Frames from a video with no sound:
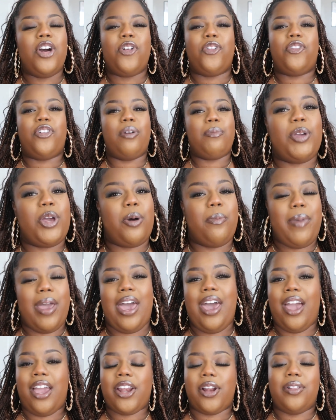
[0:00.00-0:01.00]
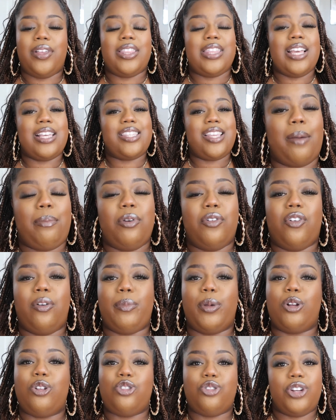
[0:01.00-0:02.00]
from your bag. Don't let that stop you
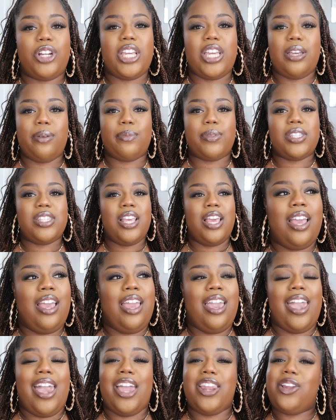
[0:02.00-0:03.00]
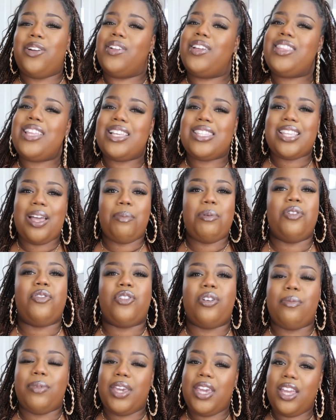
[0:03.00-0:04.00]
from your dreams. And don't let that stop you
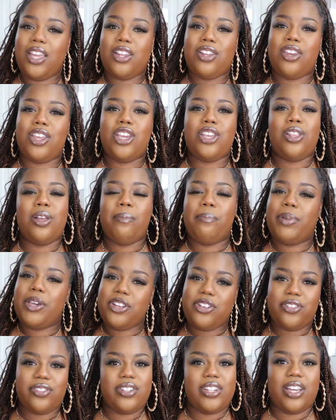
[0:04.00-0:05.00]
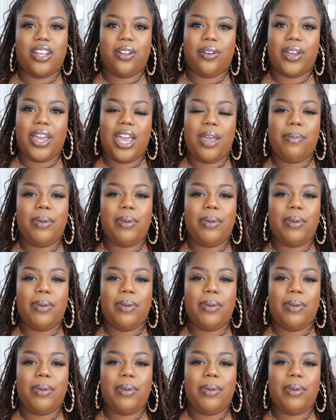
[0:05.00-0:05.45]
from getting them pictures done, okay?